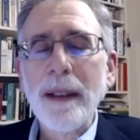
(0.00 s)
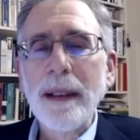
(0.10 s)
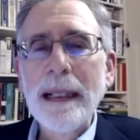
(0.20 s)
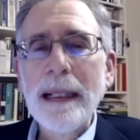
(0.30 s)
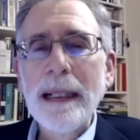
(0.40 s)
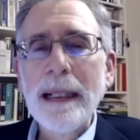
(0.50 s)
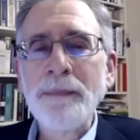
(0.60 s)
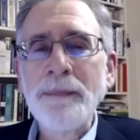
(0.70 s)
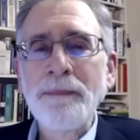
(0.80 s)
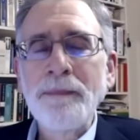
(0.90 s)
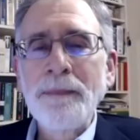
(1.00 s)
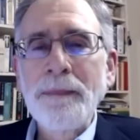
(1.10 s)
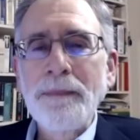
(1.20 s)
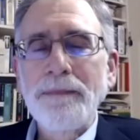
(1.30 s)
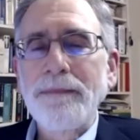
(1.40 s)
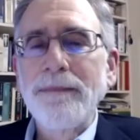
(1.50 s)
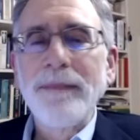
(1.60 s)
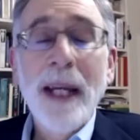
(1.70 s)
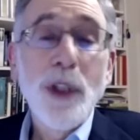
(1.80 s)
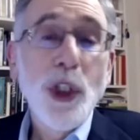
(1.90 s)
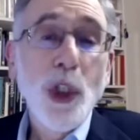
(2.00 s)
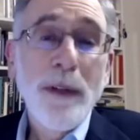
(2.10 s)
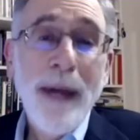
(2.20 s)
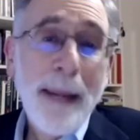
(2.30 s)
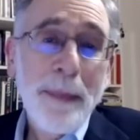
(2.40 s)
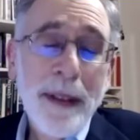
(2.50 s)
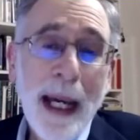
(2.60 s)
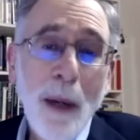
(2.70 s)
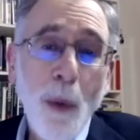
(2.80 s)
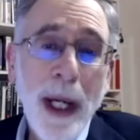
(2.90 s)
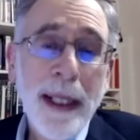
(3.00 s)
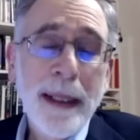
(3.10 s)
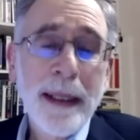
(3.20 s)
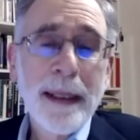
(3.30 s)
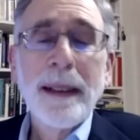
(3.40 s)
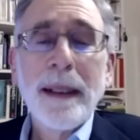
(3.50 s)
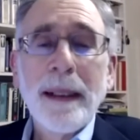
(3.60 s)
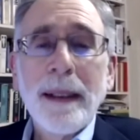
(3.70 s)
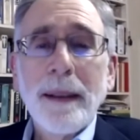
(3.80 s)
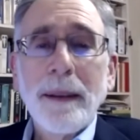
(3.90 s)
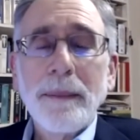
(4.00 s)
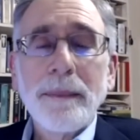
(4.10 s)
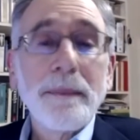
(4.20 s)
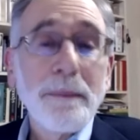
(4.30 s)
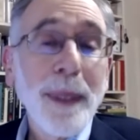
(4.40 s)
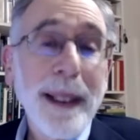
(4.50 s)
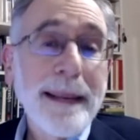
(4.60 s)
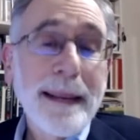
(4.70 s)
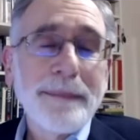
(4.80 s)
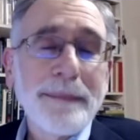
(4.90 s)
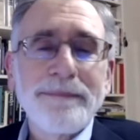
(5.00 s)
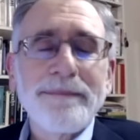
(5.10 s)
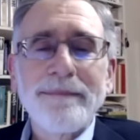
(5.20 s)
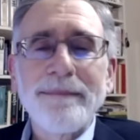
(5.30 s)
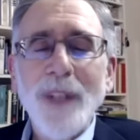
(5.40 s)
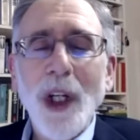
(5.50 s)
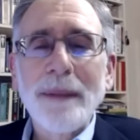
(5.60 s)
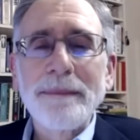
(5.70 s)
Um, never should have happened that way, but it did. Yeah.